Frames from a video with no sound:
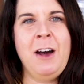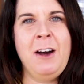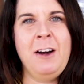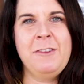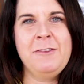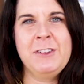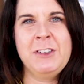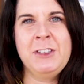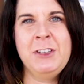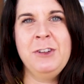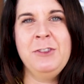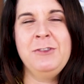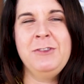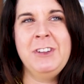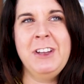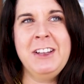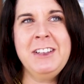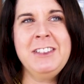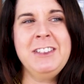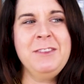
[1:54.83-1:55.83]
office who've
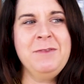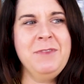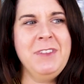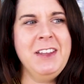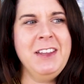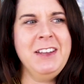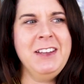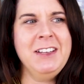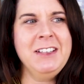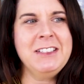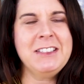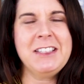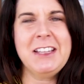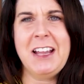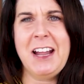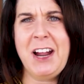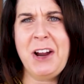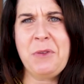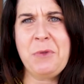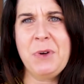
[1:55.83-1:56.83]
done some things
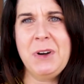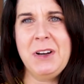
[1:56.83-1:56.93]
that I